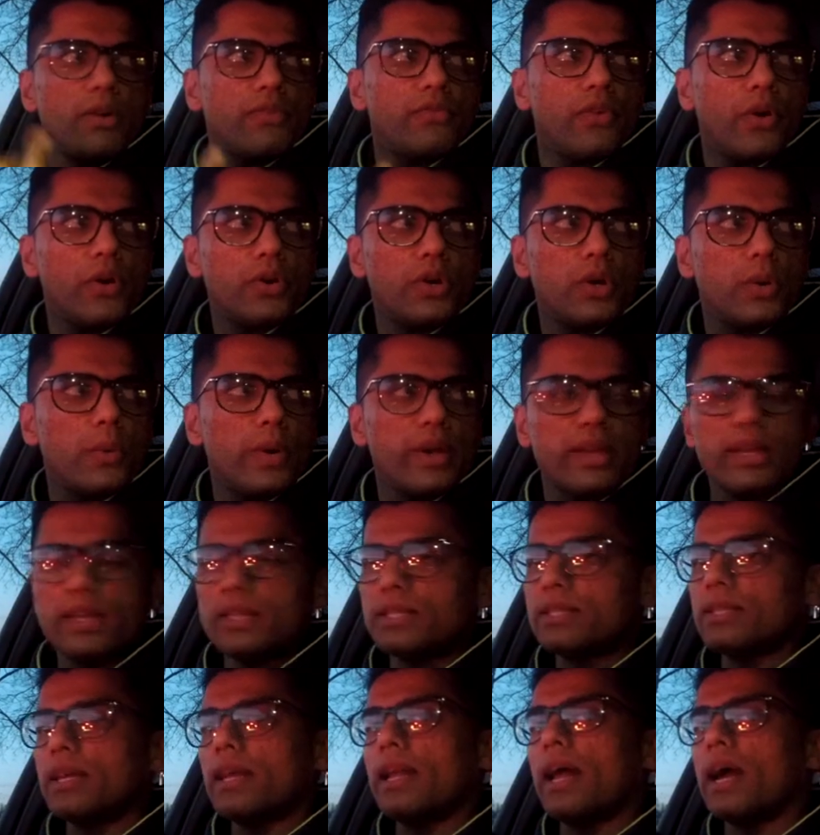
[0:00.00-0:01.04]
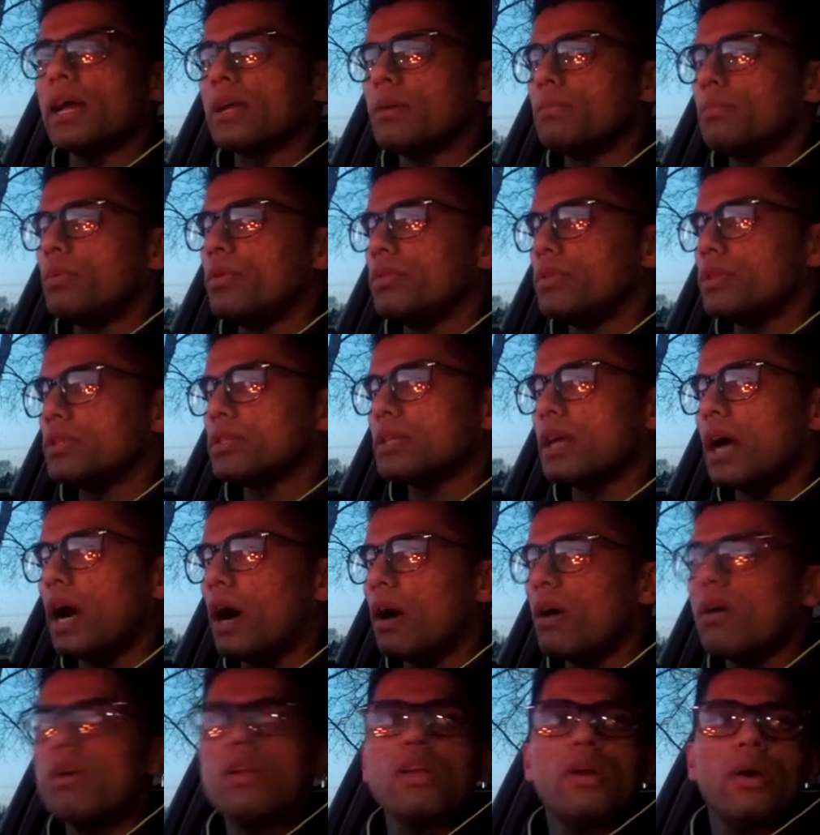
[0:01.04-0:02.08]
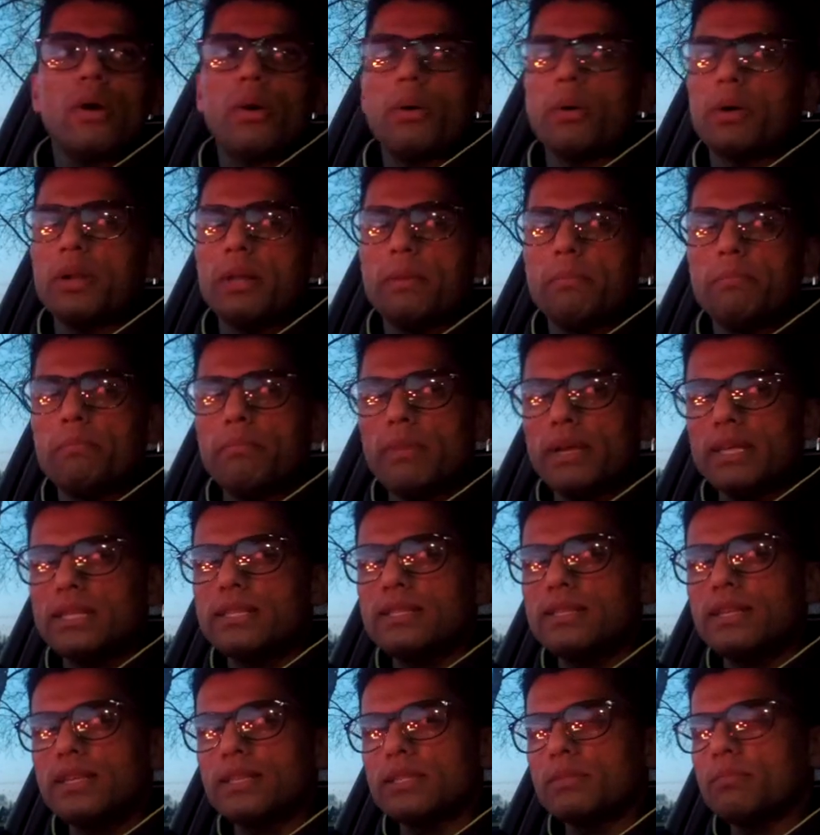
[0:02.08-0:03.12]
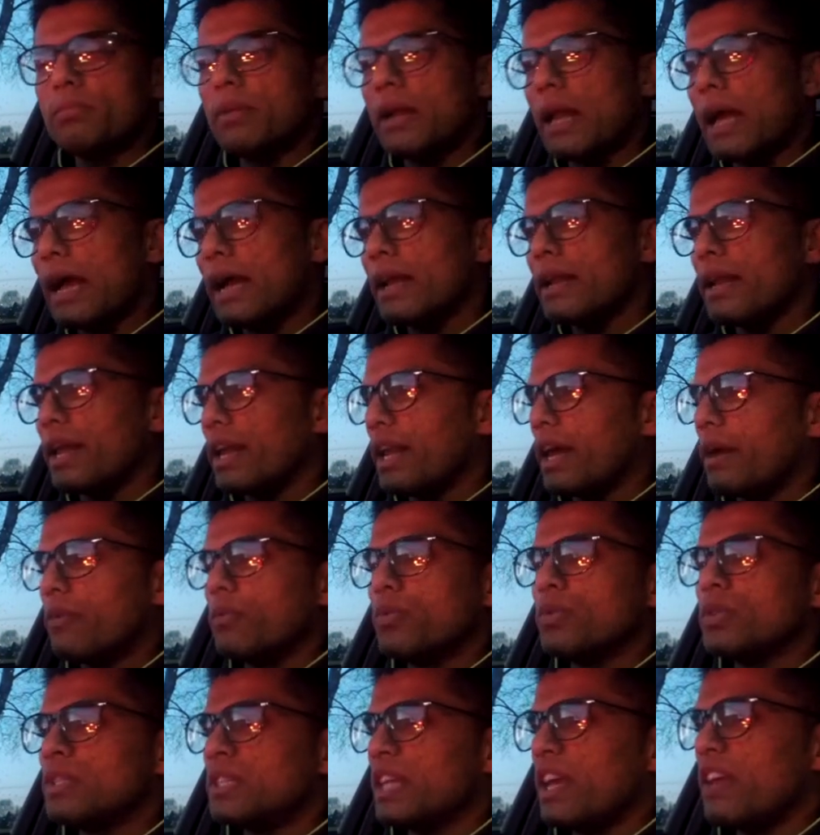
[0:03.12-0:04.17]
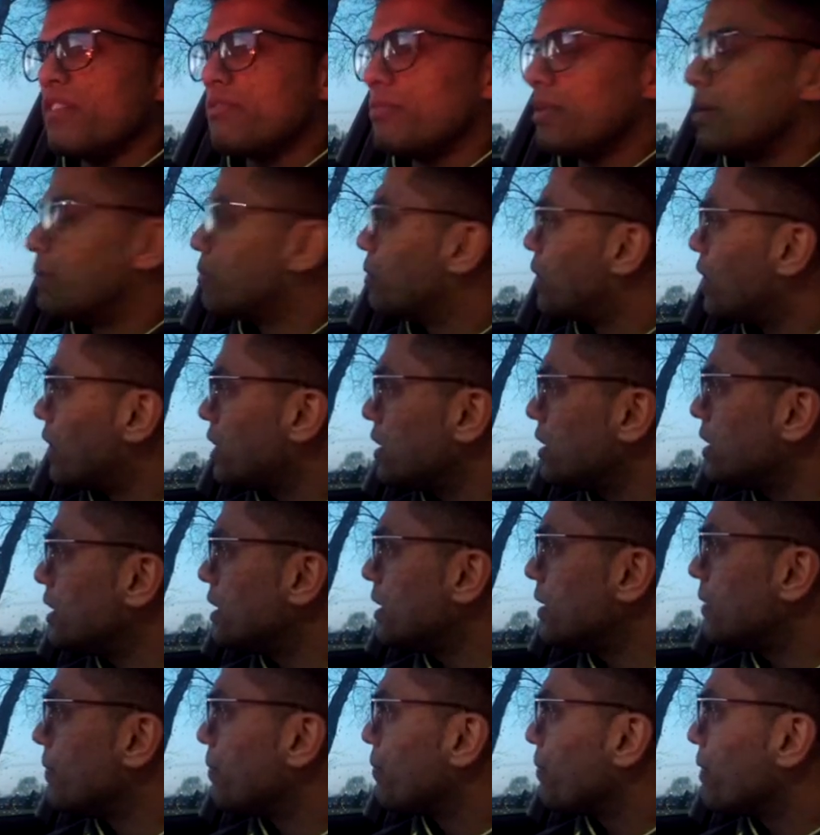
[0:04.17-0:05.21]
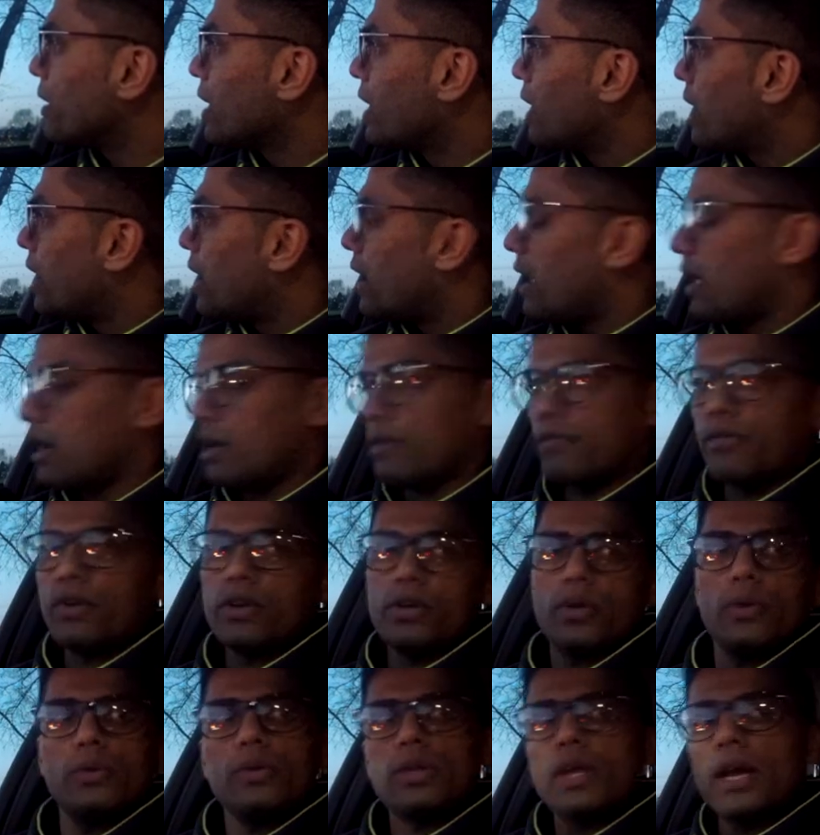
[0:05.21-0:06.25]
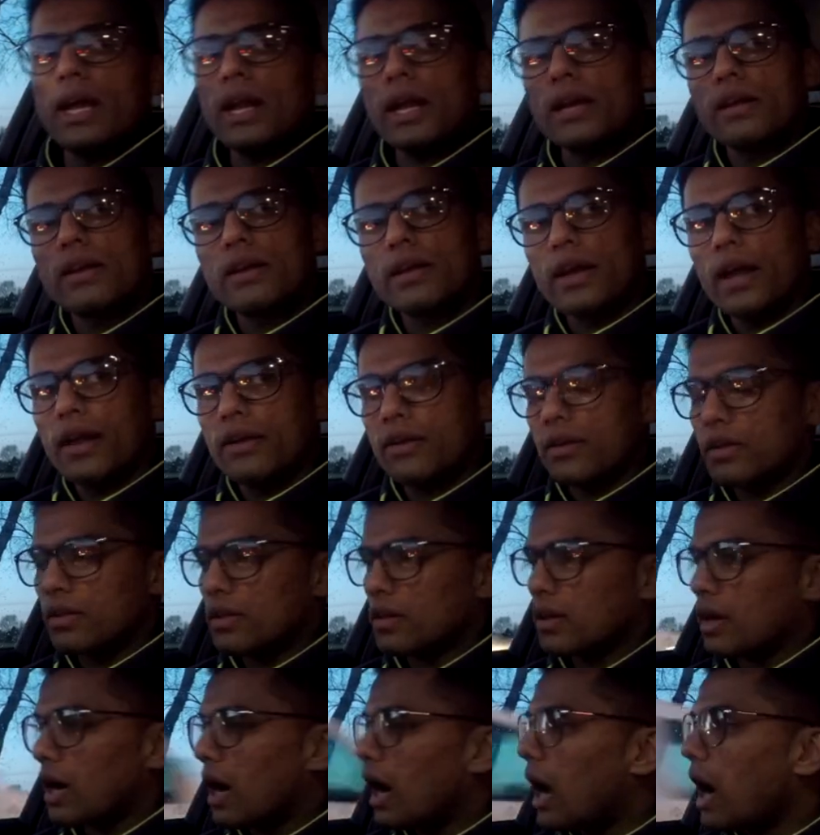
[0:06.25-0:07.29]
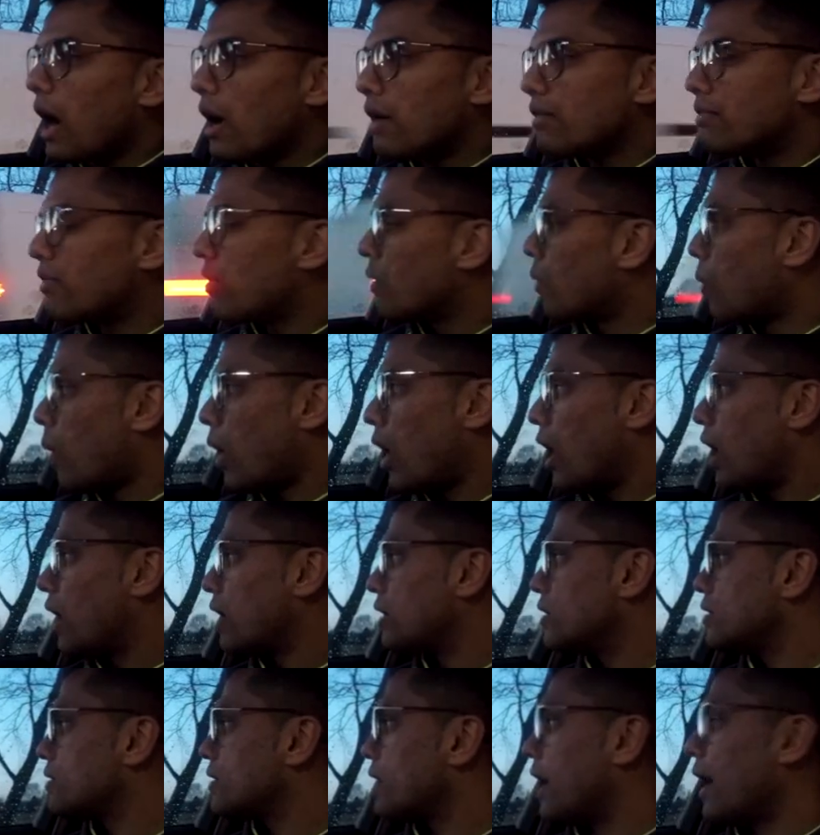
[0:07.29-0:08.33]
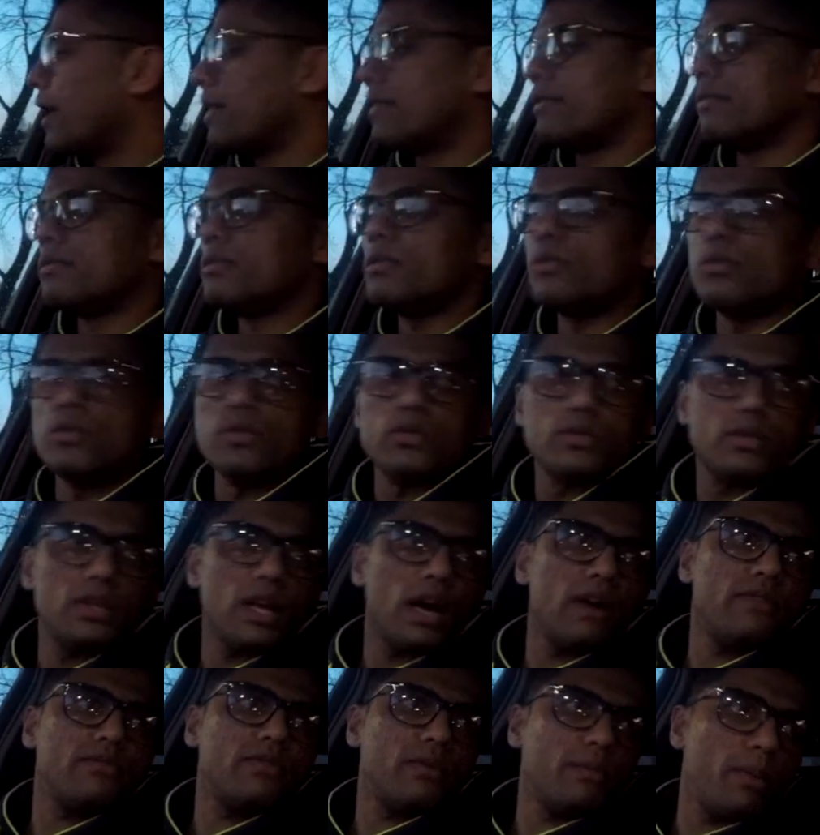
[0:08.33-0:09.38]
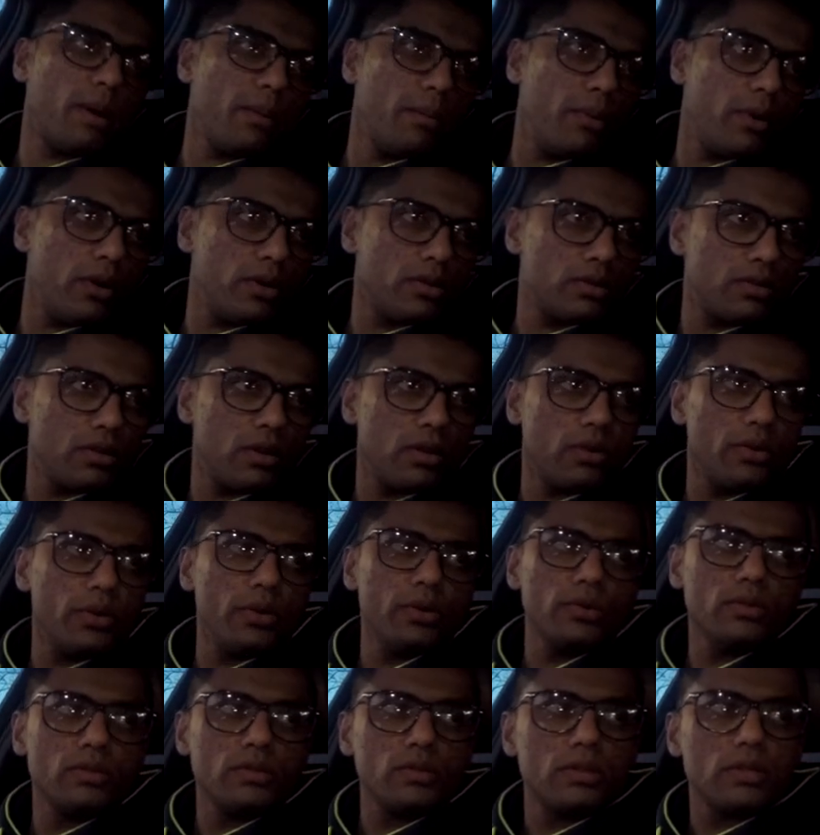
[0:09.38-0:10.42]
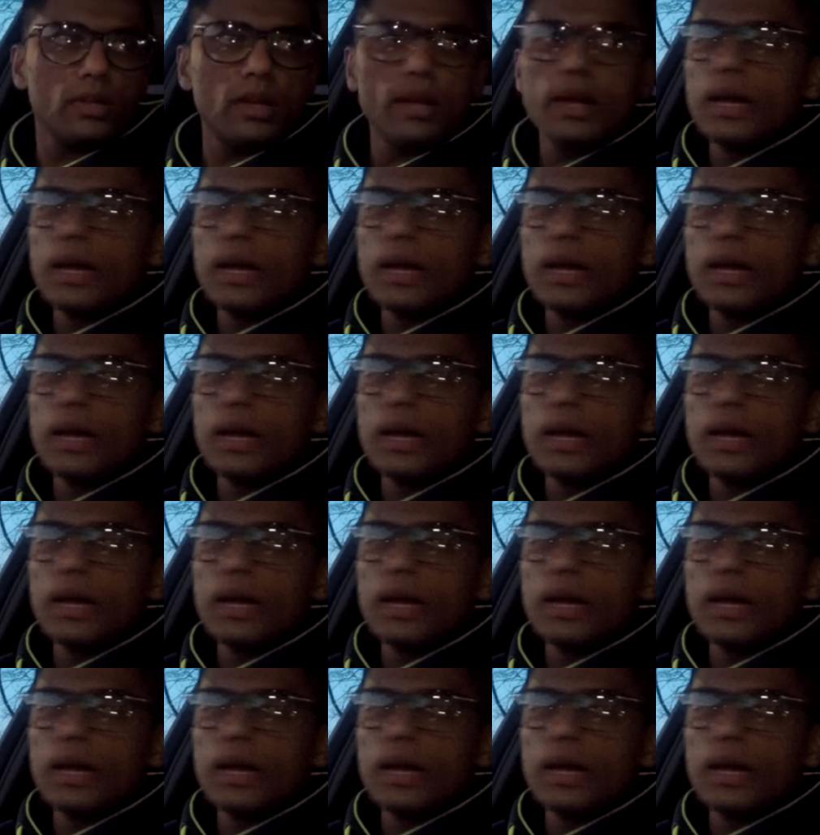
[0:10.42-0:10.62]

photo work. He said I could put this car on a business plan and that will save me money. And if I do that, I can get another car if I want and use that for my personal use,